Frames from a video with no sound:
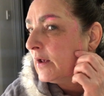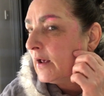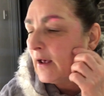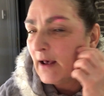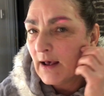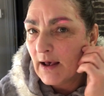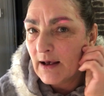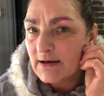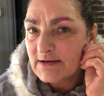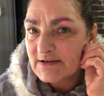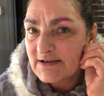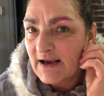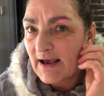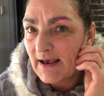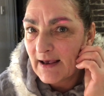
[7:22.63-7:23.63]
And
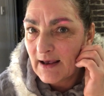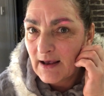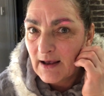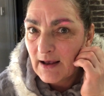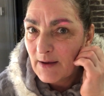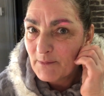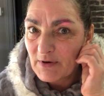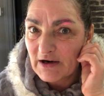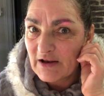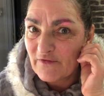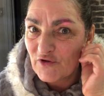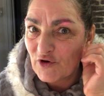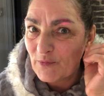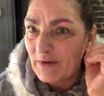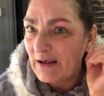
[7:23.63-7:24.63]
believe
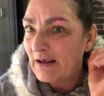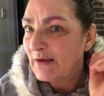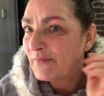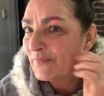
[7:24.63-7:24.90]
you me,